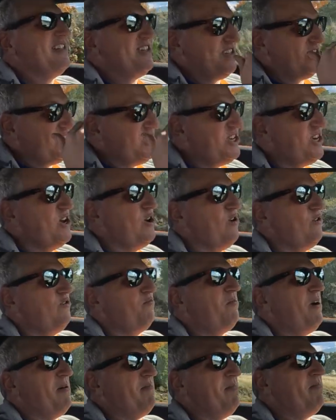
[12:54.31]
it's a
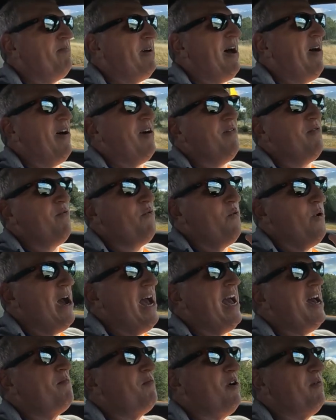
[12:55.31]
huge bump in power,
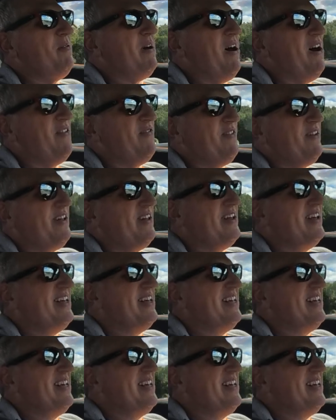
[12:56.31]
way more powerful.